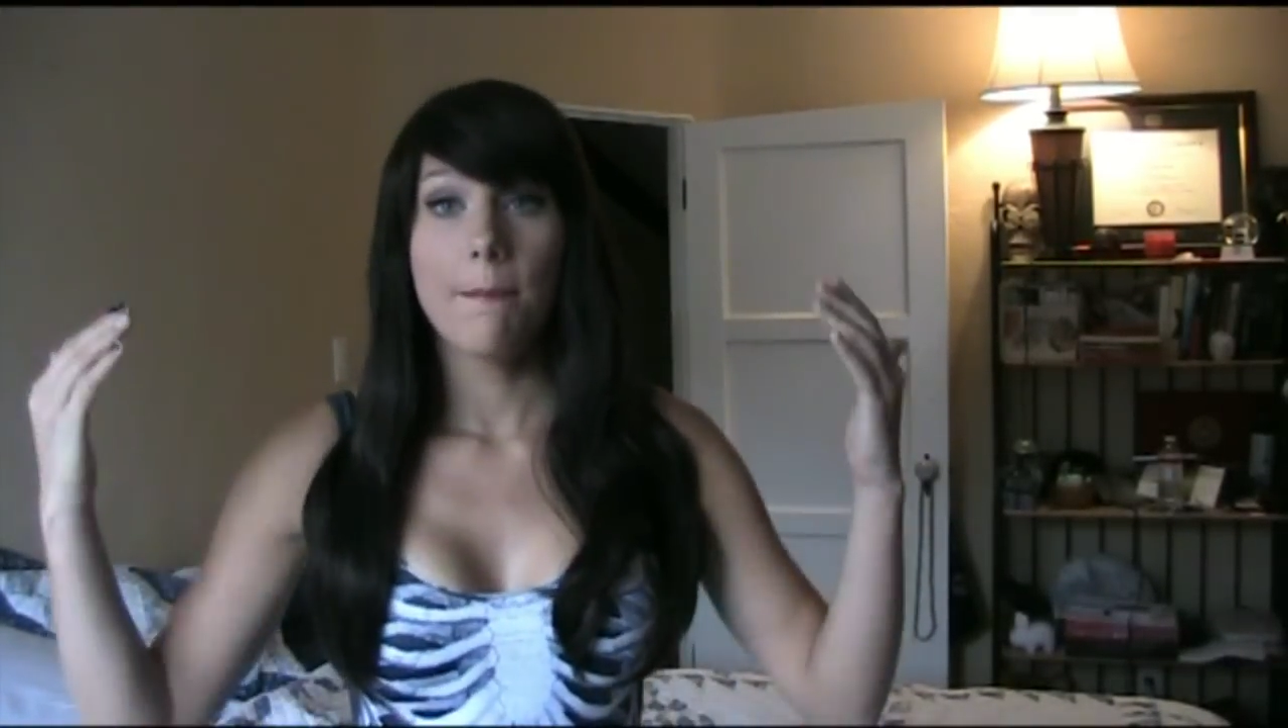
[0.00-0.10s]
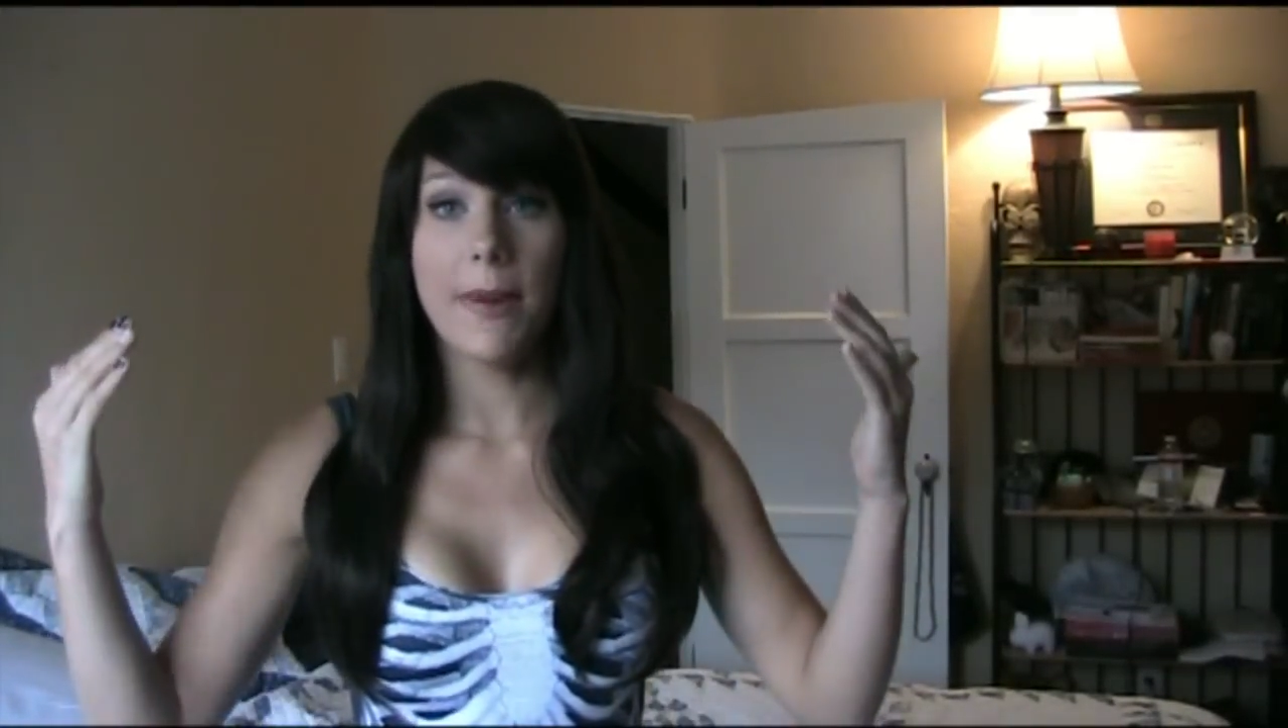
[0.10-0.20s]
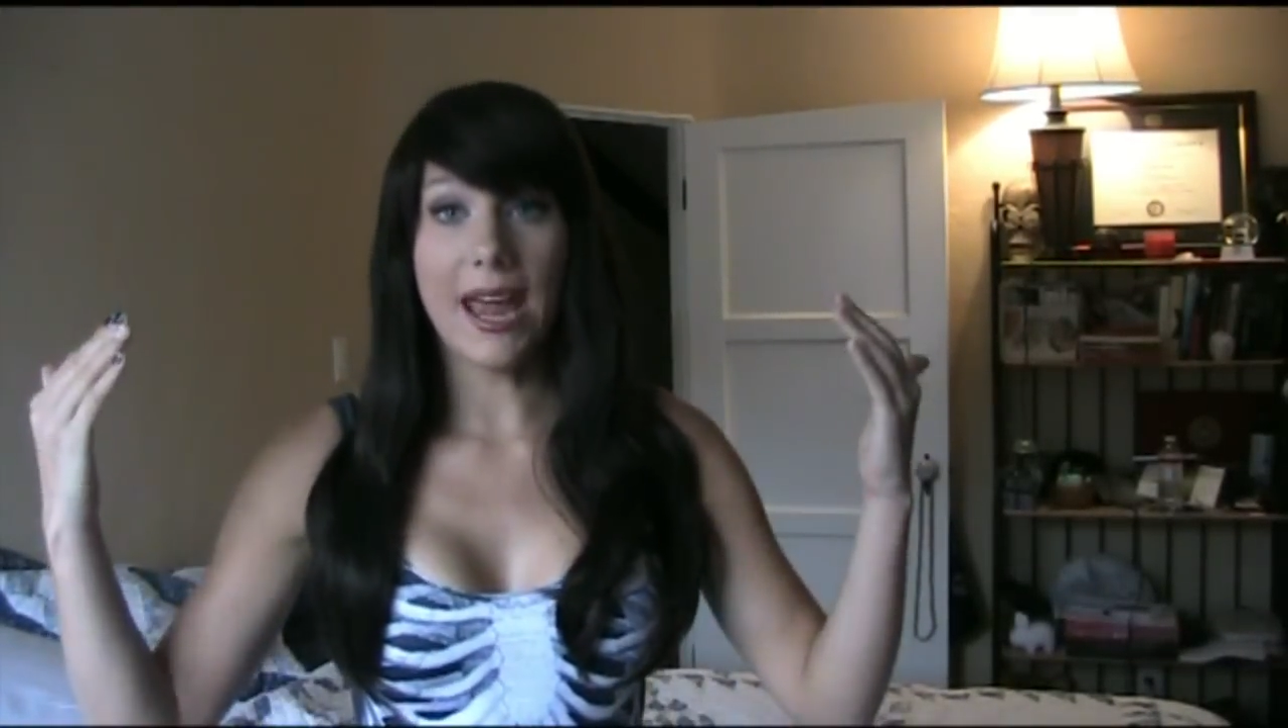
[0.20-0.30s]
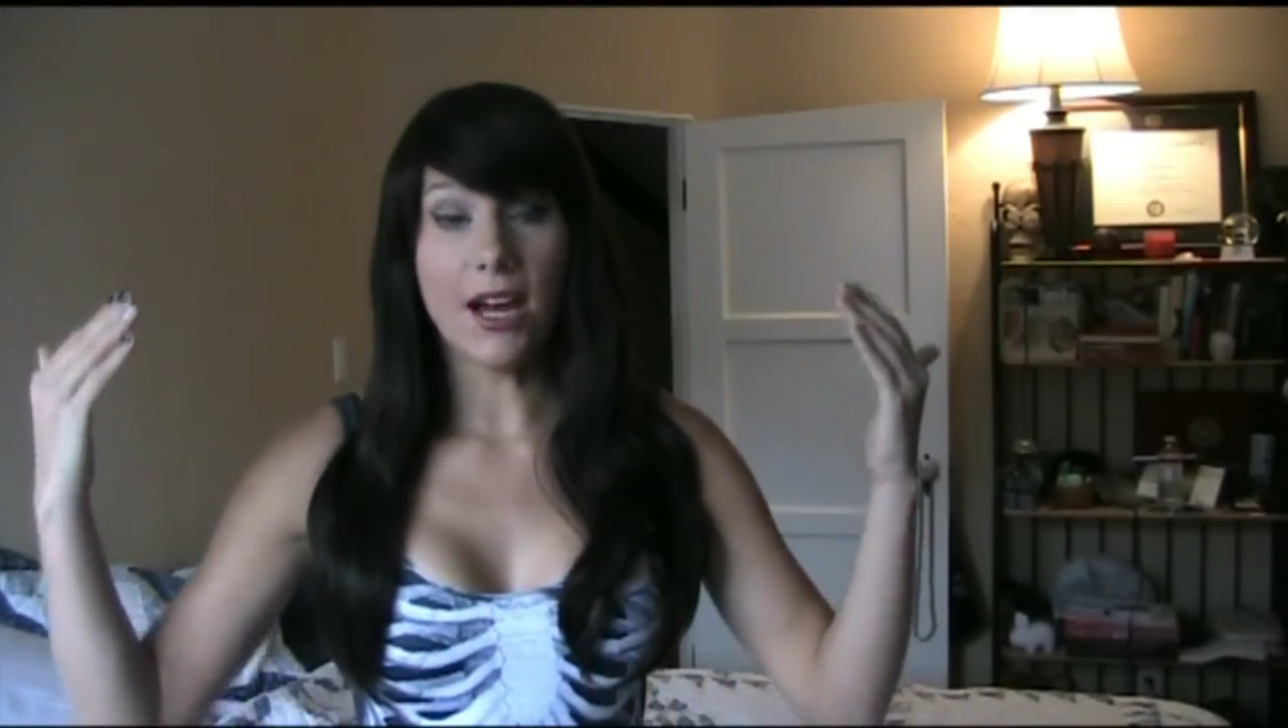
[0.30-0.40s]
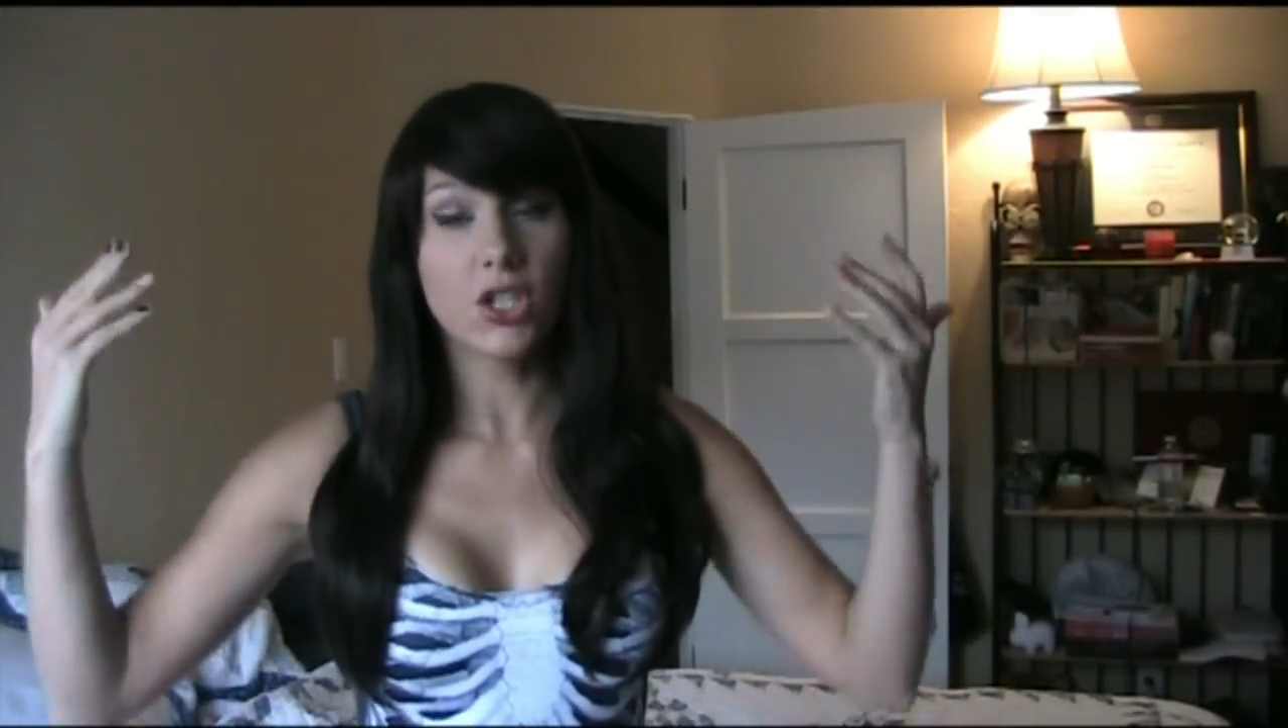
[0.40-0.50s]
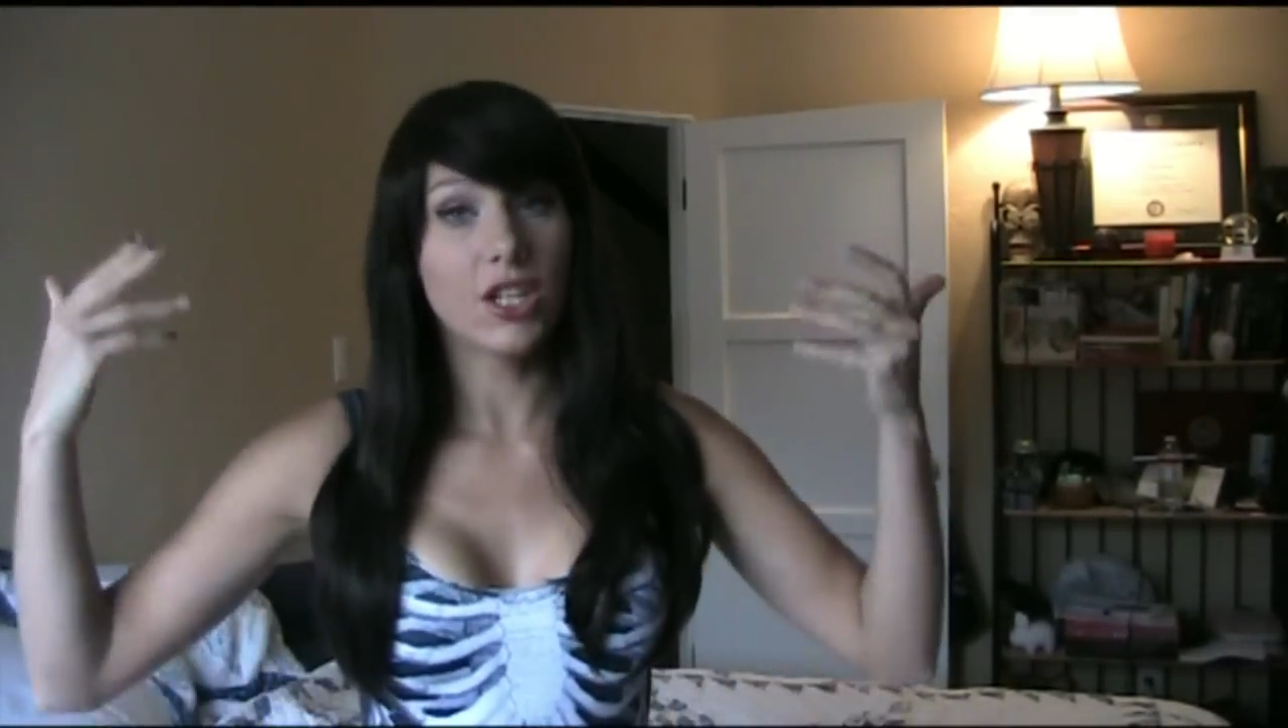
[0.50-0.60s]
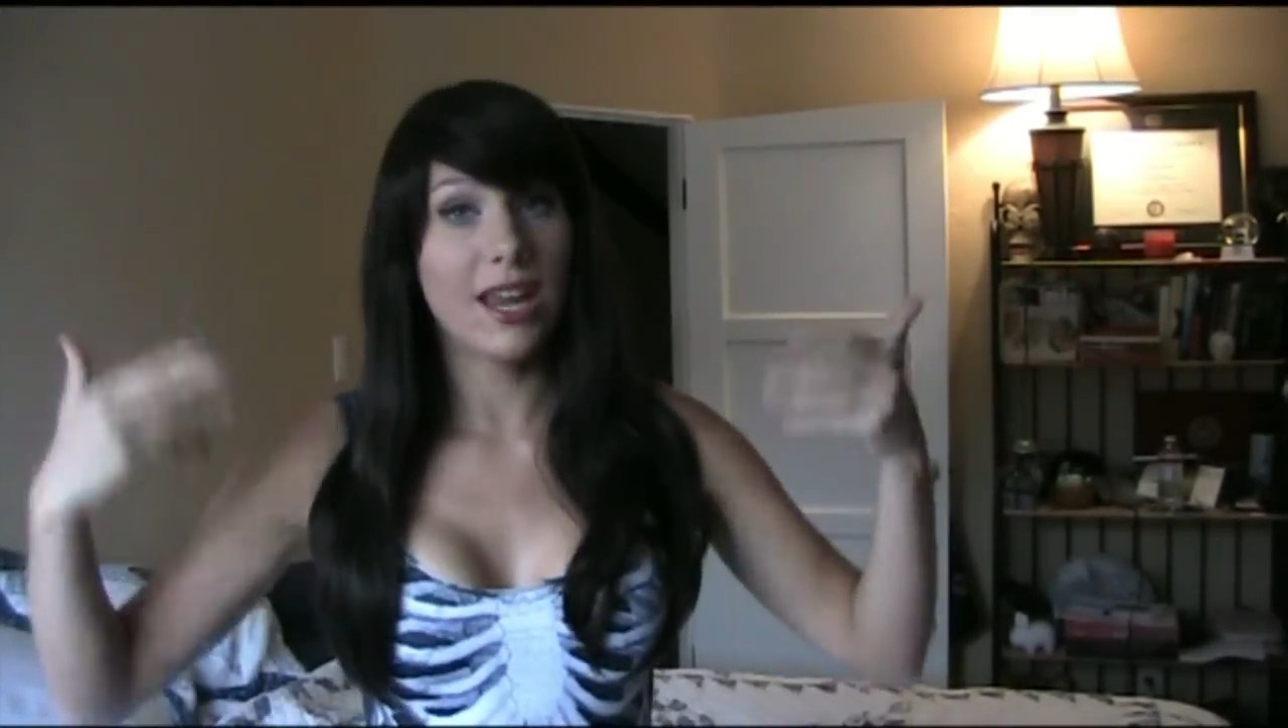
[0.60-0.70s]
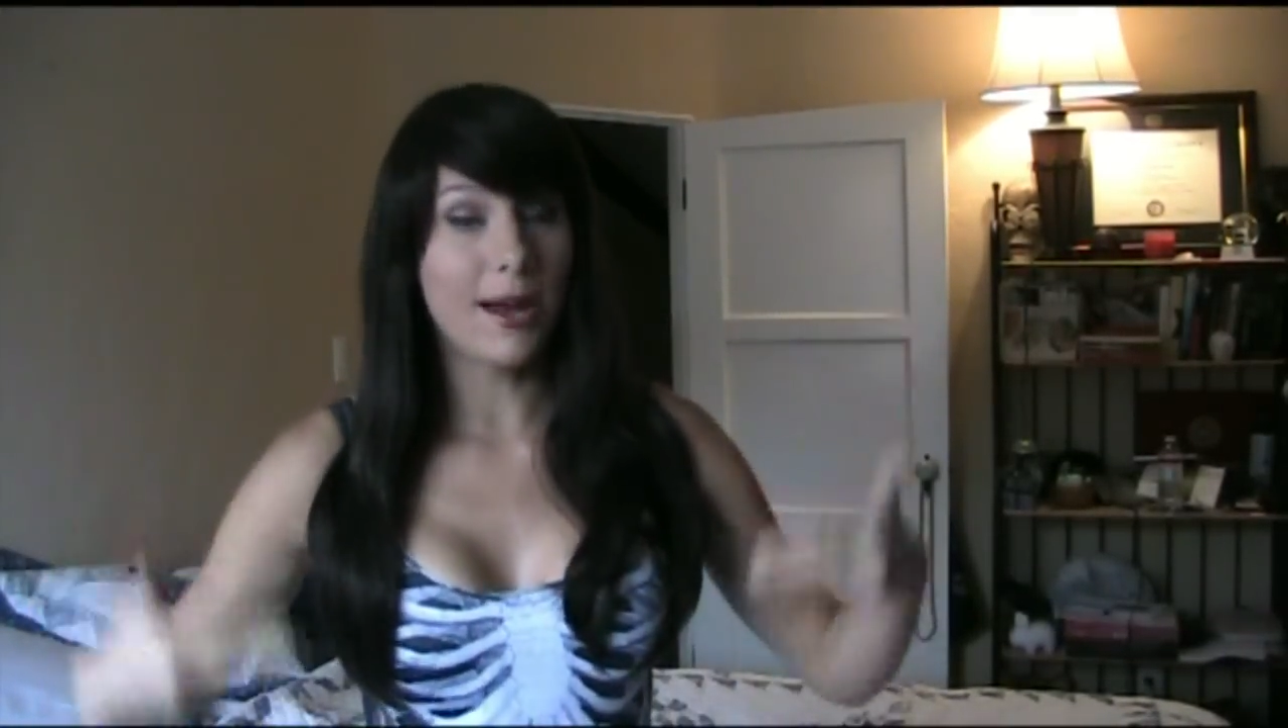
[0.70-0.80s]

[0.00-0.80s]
but actually